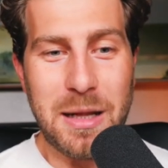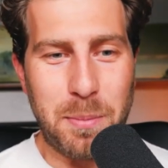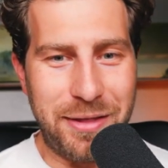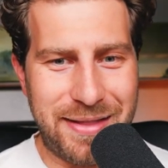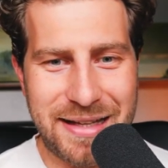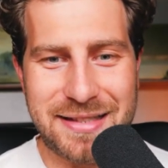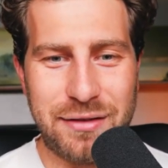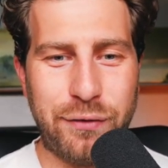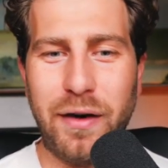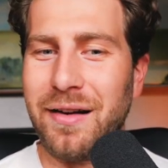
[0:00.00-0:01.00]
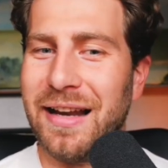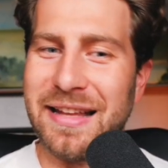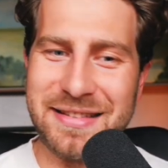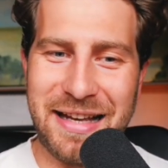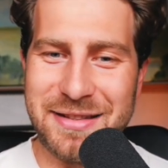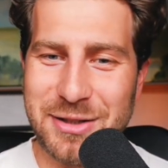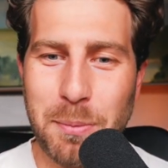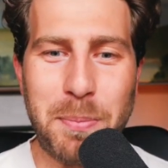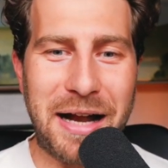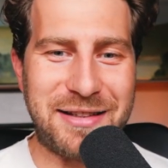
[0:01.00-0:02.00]
But this is fun. Let's
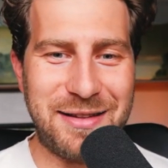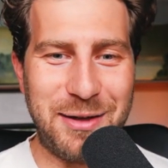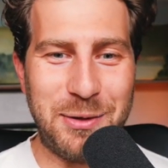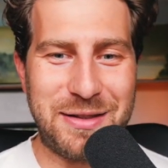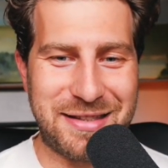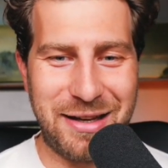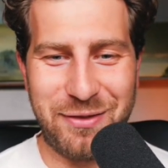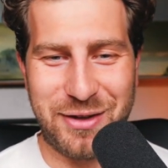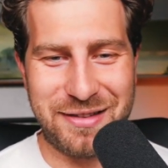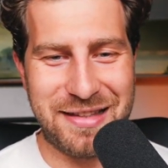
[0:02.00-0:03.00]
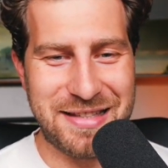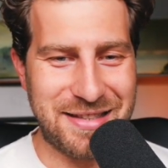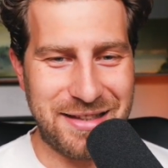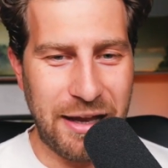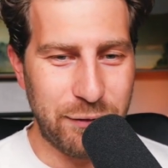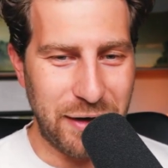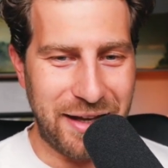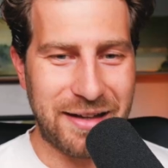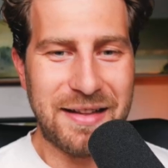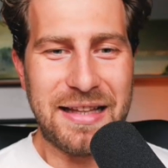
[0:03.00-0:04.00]
jump back to the good stuff, because this is lovely.